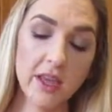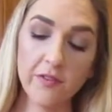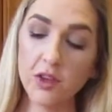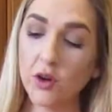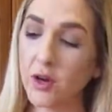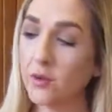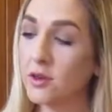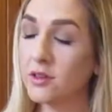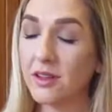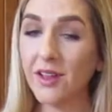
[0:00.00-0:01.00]
If you
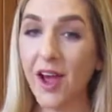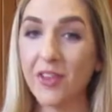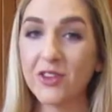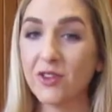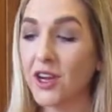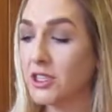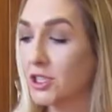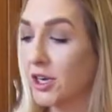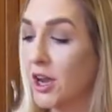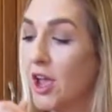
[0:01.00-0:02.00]
are a cloth
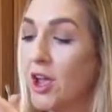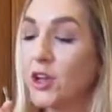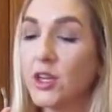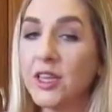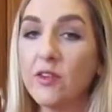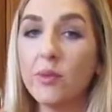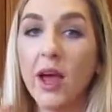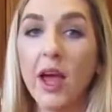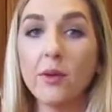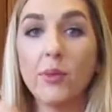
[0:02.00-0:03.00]
scruncher, you're leaving
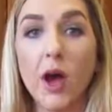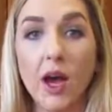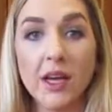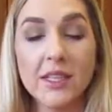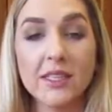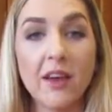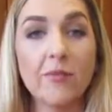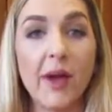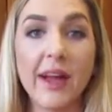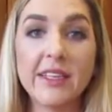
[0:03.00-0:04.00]
behind pockets
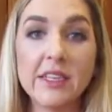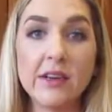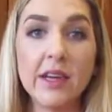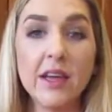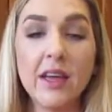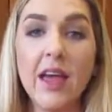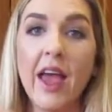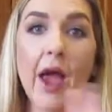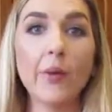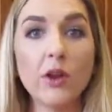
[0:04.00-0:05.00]
of bacteria,
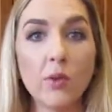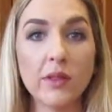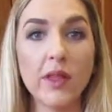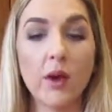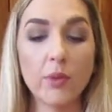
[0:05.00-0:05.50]
and we don't want that.